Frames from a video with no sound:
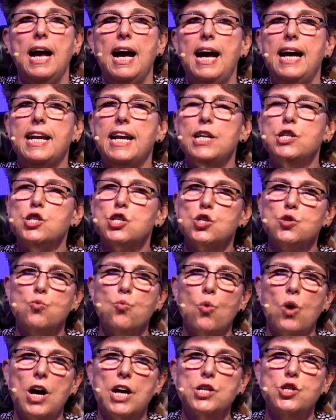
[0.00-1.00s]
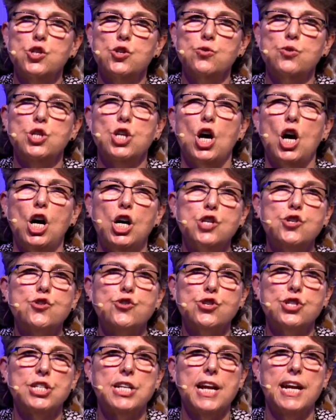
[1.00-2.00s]
And I just want you to
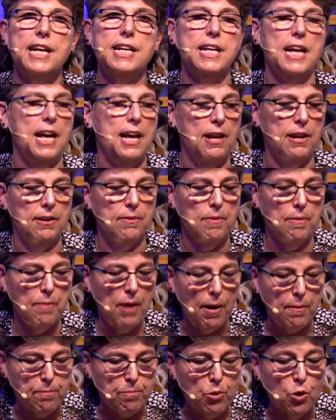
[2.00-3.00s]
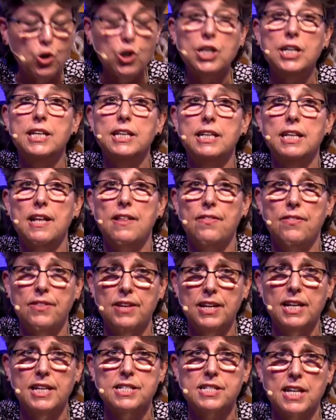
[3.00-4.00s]
understand, and I'm putting
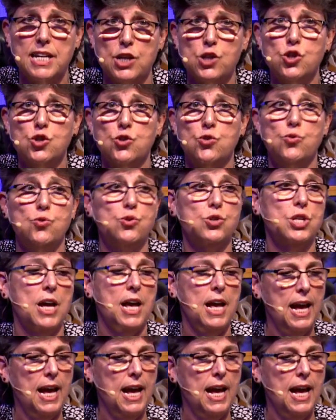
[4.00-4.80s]
these issues